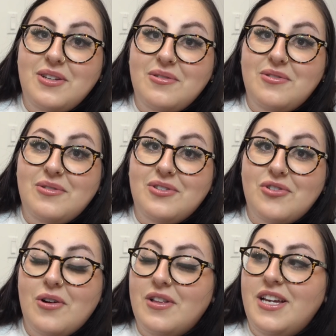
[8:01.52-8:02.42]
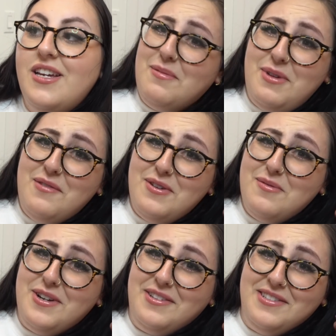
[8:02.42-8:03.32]
can do to control it. Tell me if
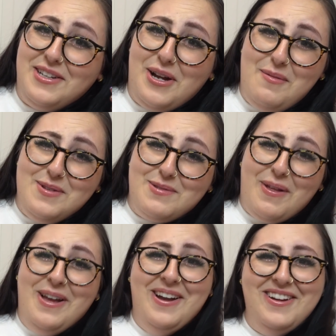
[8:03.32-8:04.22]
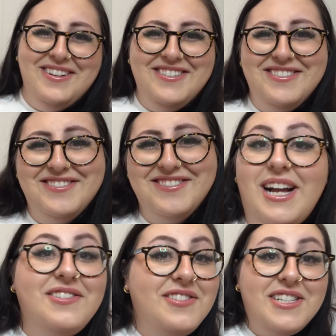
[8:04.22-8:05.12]
you're real in the comments below.
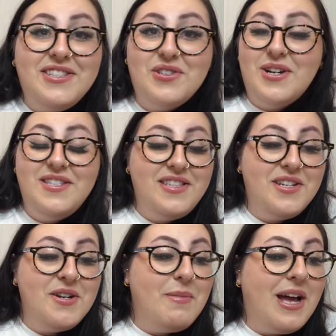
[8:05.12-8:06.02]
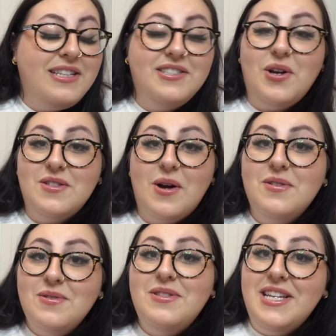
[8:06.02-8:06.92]
I just think it's a crazy theory, but I
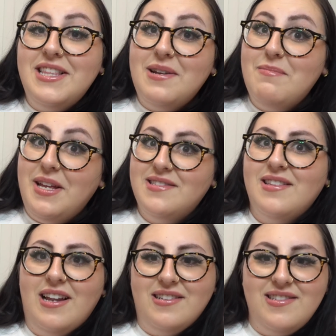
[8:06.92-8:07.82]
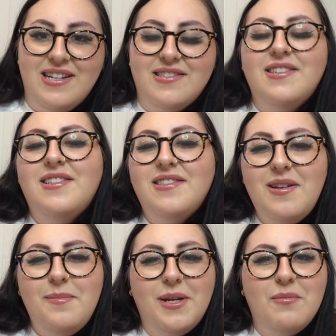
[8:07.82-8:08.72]
also think that it makes a lot of sense, because doesn't
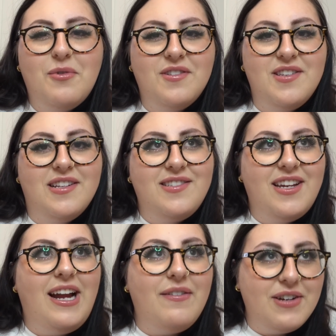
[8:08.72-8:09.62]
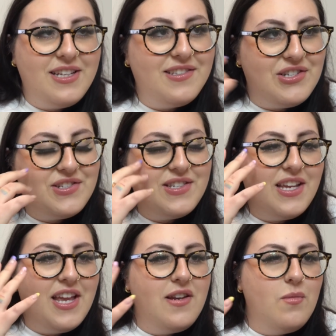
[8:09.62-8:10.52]
it make more sense that everything's just
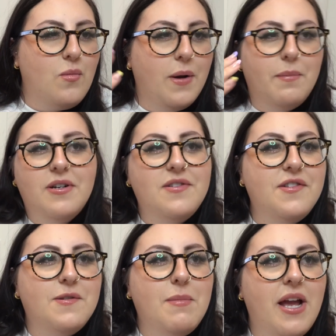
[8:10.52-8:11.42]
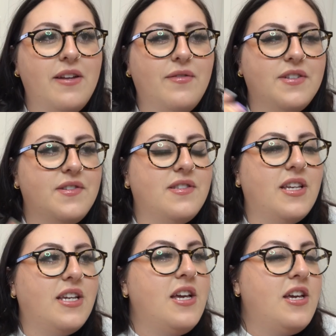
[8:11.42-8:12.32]
like in one person's mind versus
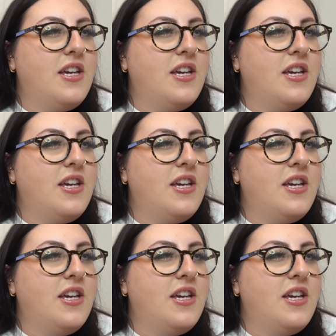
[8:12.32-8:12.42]
like